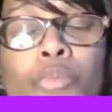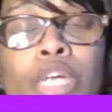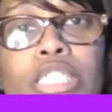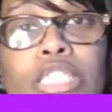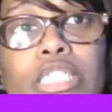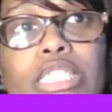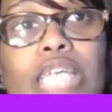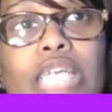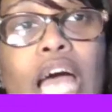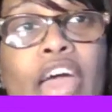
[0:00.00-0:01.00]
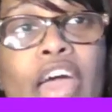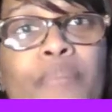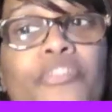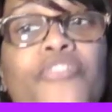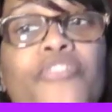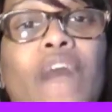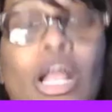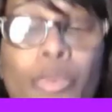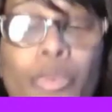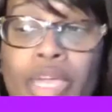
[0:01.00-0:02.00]
much time
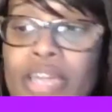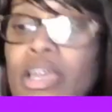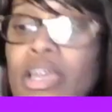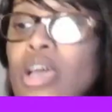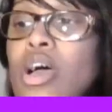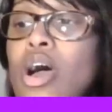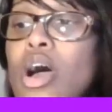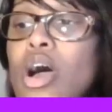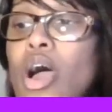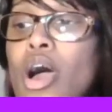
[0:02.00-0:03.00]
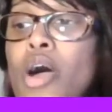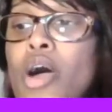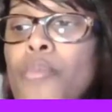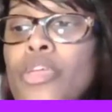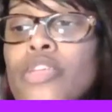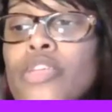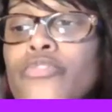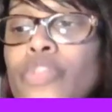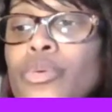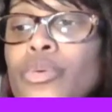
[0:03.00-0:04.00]
following
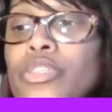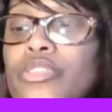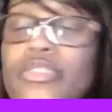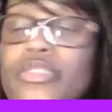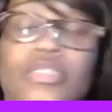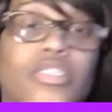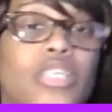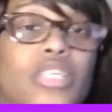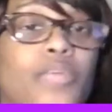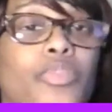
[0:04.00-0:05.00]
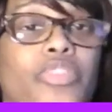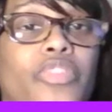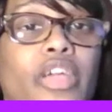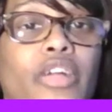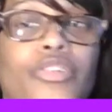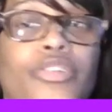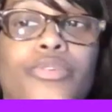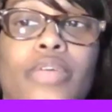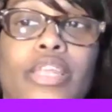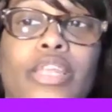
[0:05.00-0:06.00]
influencers and seeing what they're
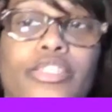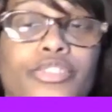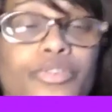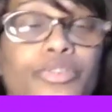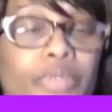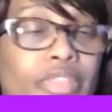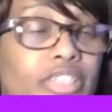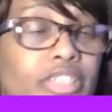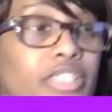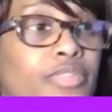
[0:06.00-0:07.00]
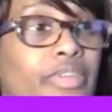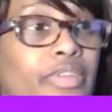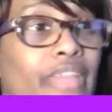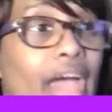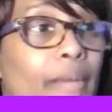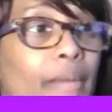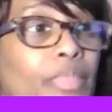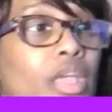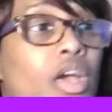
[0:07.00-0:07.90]
doing and doing this and doing that,